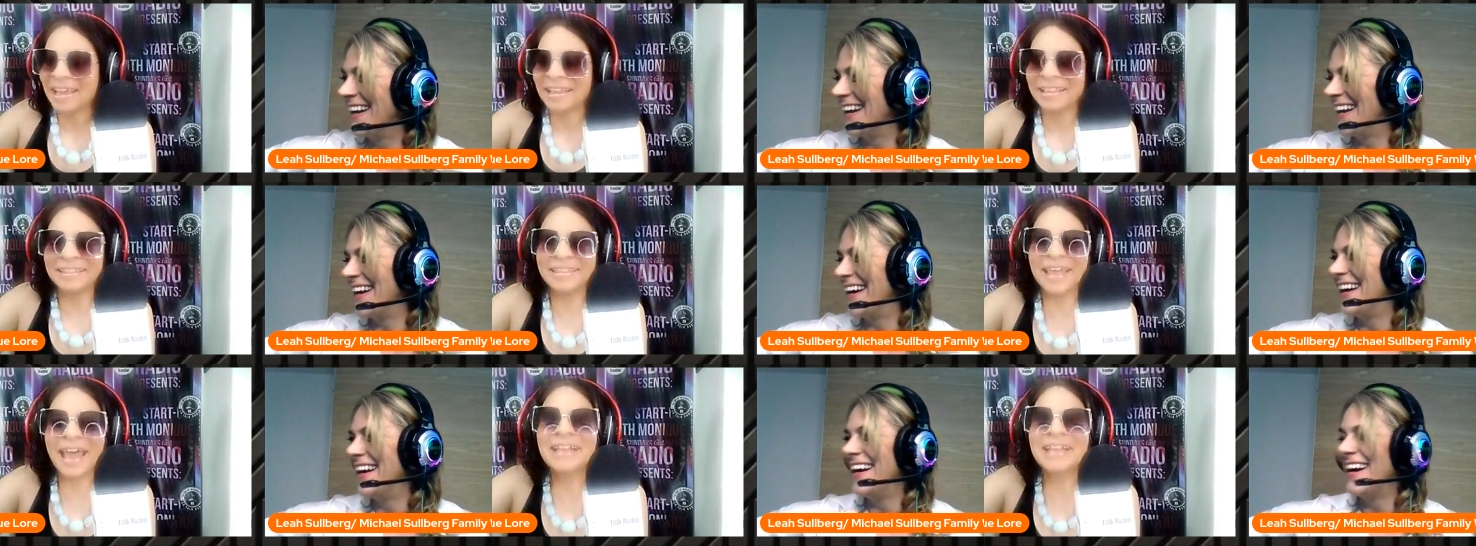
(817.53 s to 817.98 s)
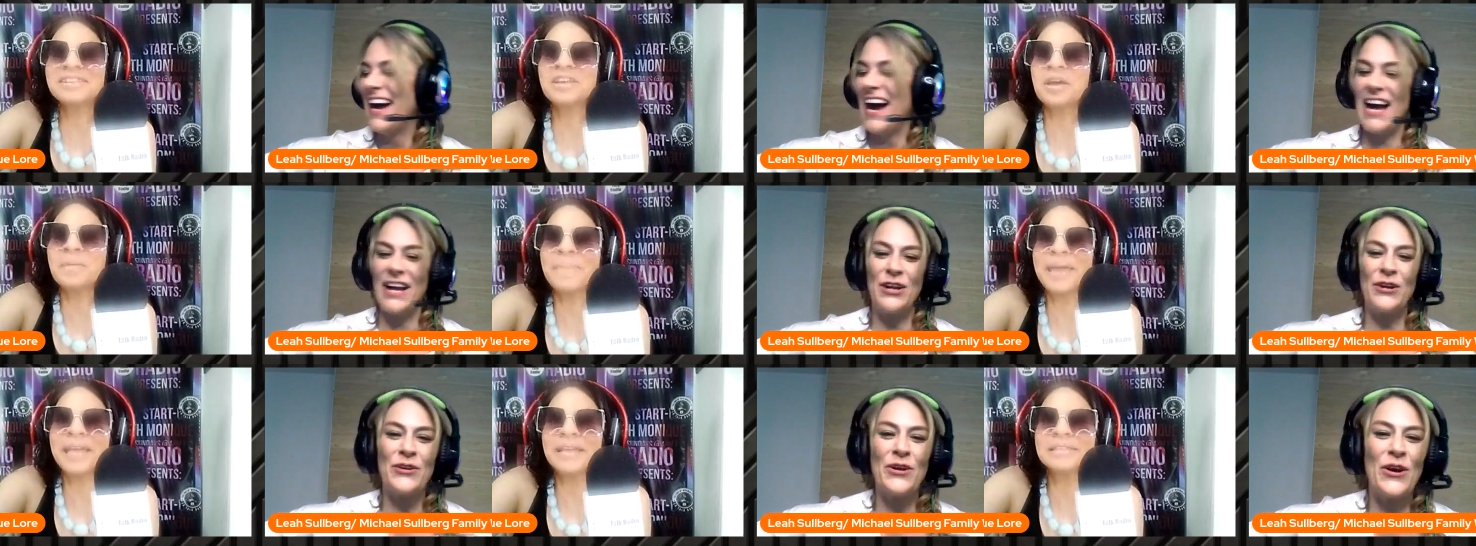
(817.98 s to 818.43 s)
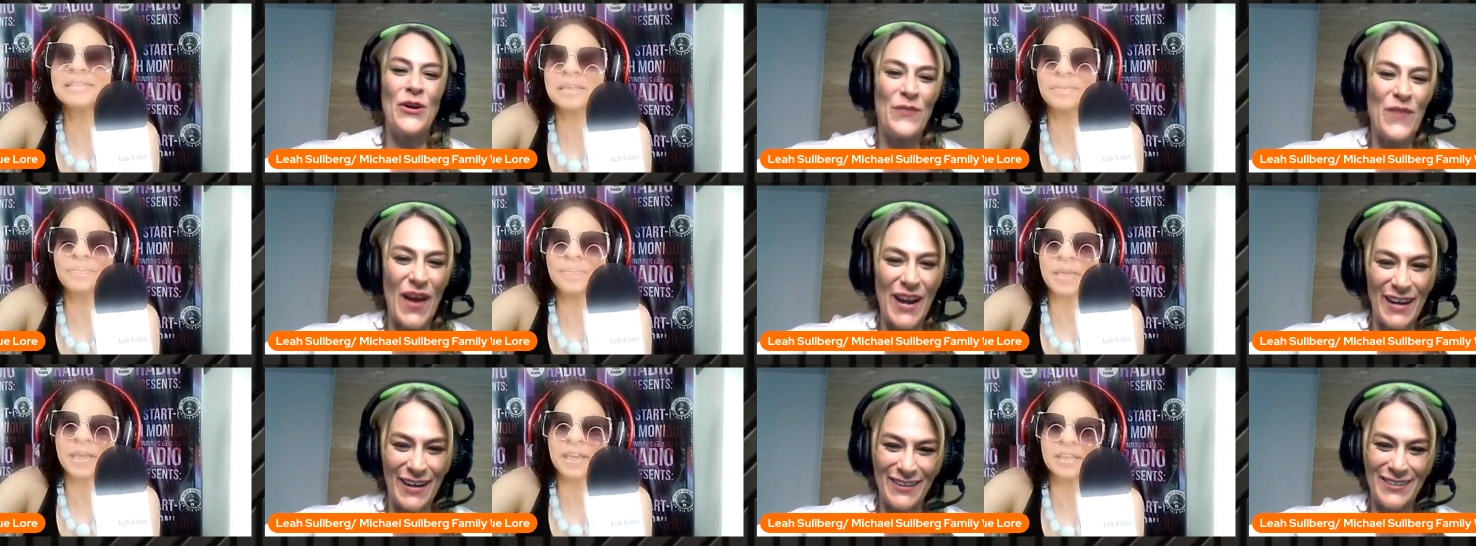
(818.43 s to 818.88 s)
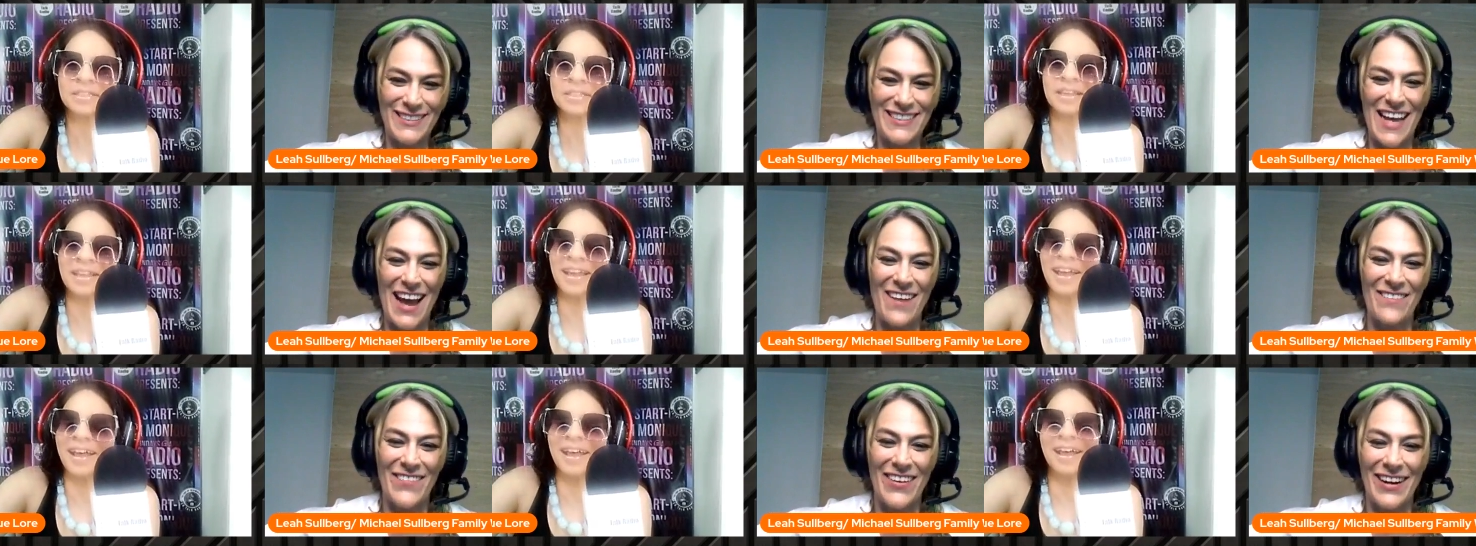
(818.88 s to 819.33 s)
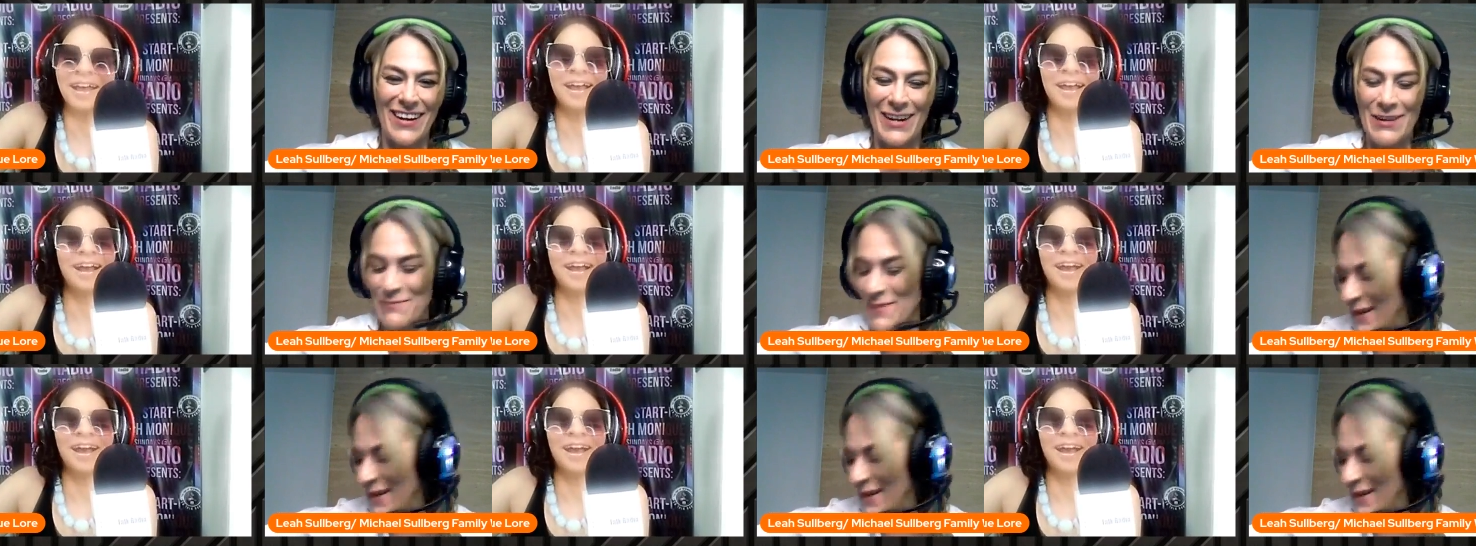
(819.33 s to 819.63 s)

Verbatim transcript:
Speaker 1: That's amazing. I don't use that very